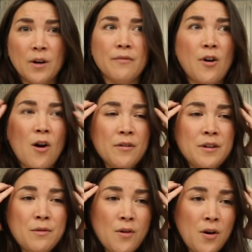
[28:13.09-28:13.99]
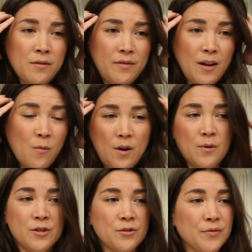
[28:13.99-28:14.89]
where I've already thought of like what I
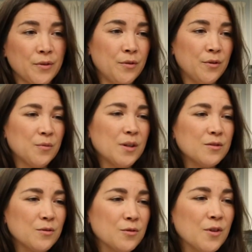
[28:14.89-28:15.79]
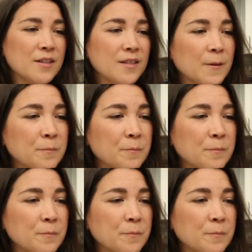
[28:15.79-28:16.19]
want to do for a third one. So it's crazy.